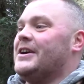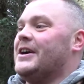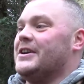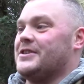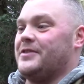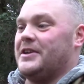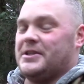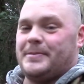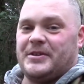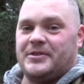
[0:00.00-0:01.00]
It's a really
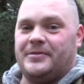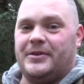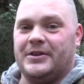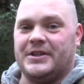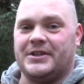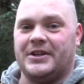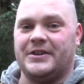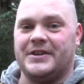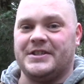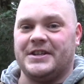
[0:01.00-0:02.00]
special fork. This, not
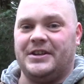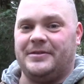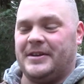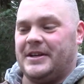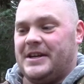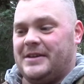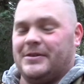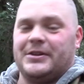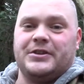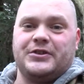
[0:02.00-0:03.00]
only is it lovely and
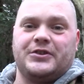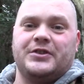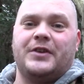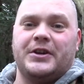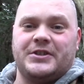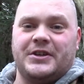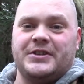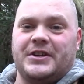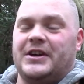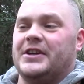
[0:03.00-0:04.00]
even, and just the right
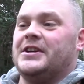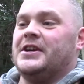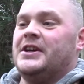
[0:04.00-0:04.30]
size I like,